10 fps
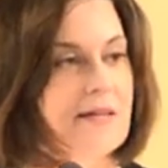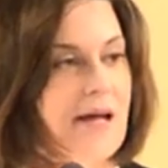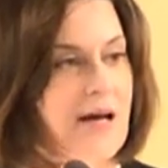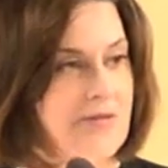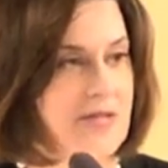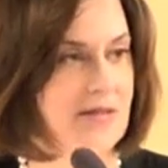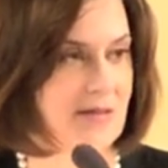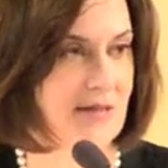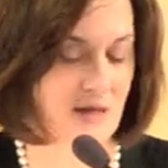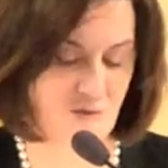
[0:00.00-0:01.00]
He
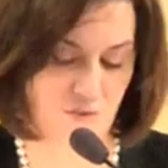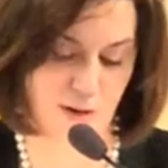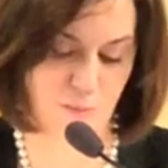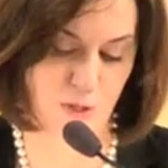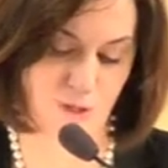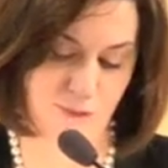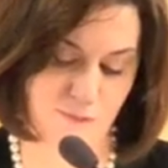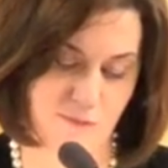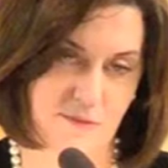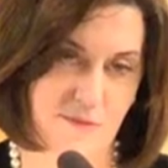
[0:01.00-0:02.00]
loved Ken
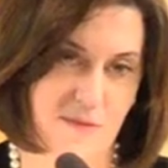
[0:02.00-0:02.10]
Feinberg.